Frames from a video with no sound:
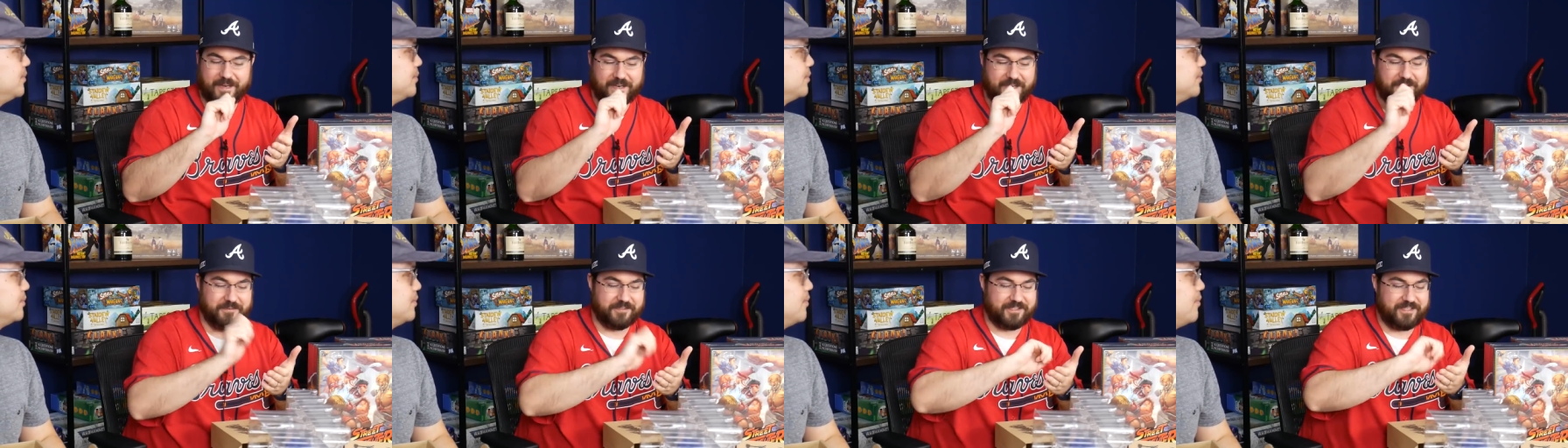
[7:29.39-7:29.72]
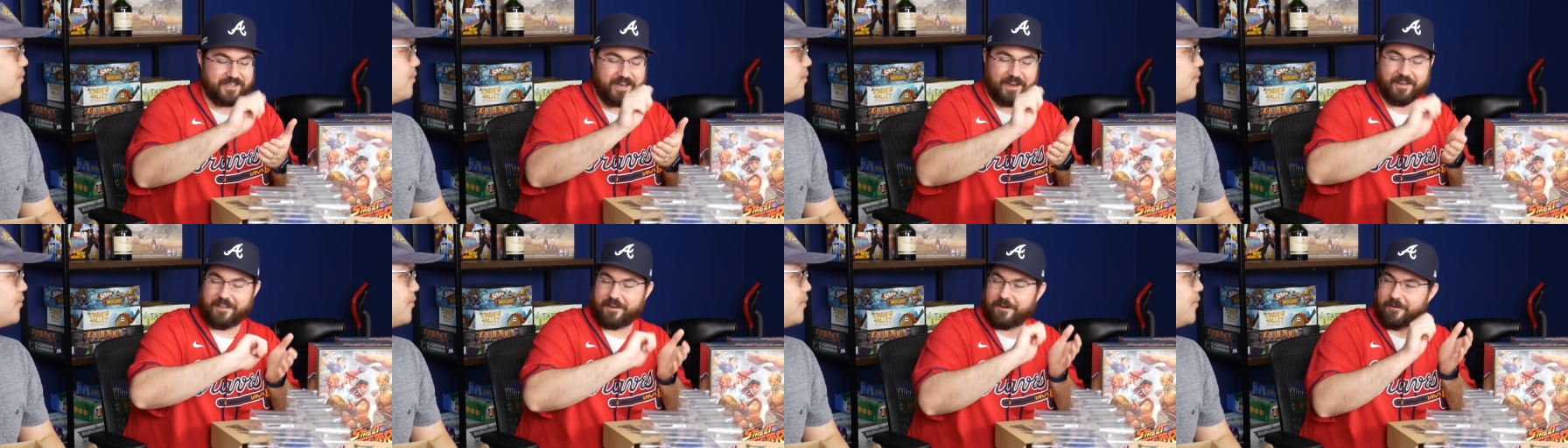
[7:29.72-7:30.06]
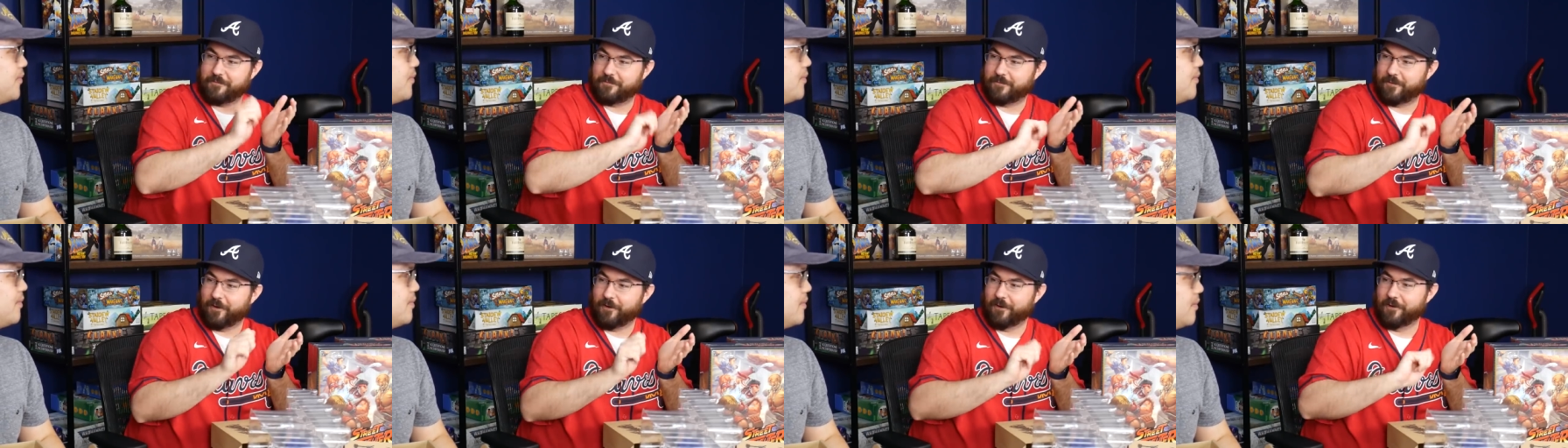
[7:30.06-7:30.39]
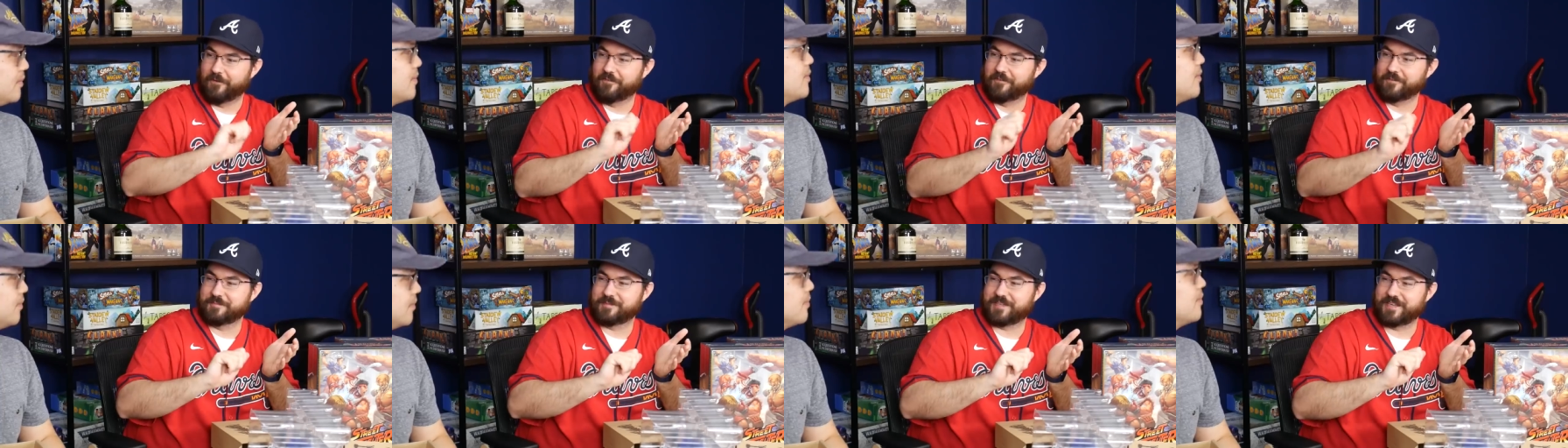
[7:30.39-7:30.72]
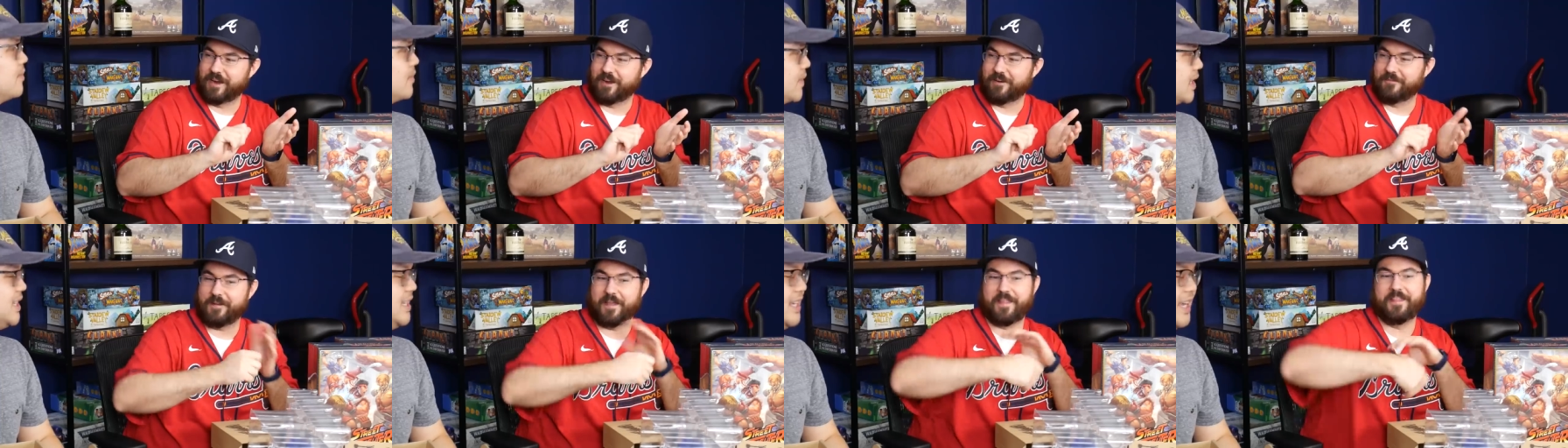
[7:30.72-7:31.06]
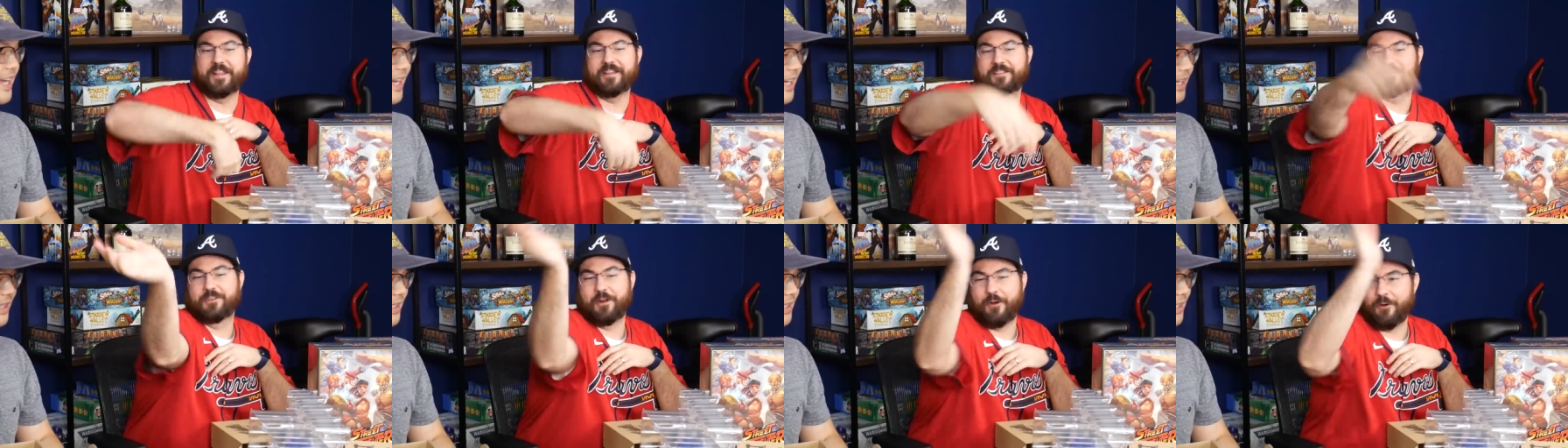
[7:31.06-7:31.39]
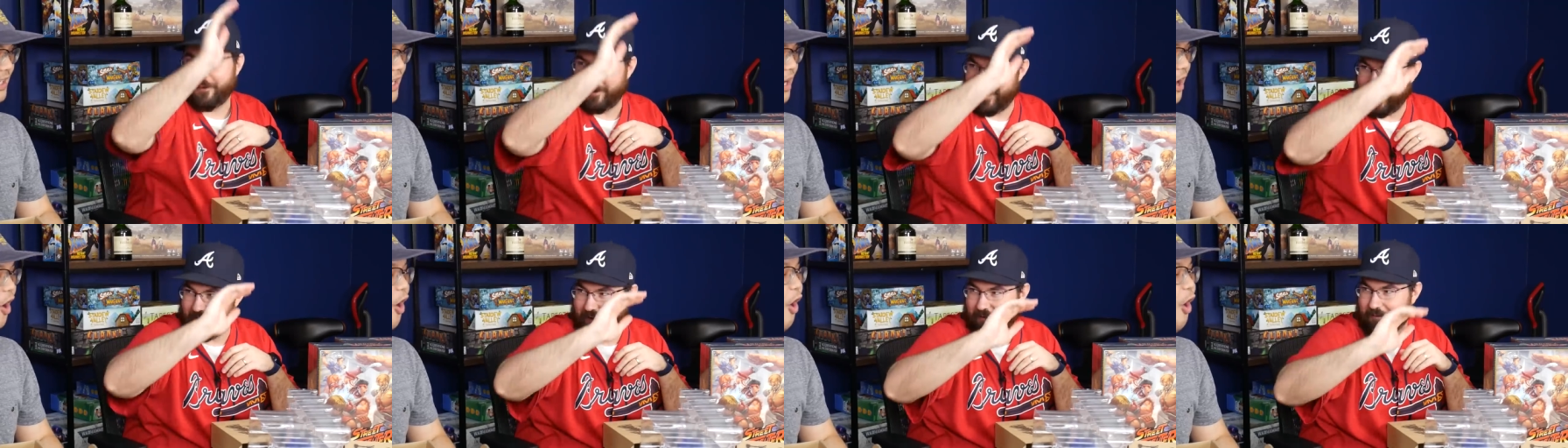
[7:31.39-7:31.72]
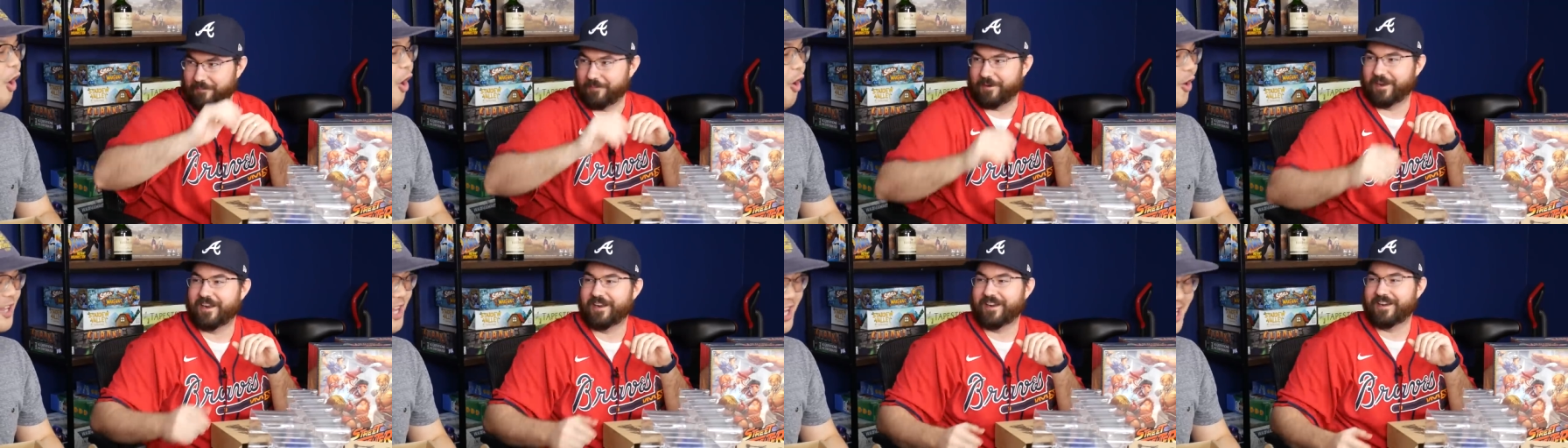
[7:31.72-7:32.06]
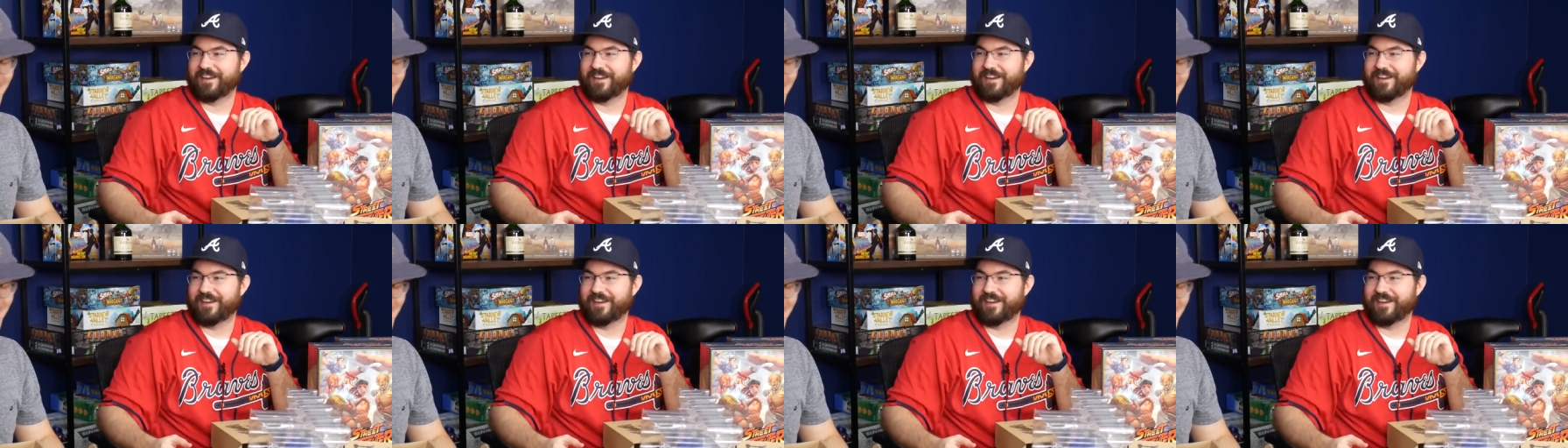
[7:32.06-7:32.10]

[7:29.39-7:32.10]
he would sign like a photo of himself and yeah. then throw it at him. Oh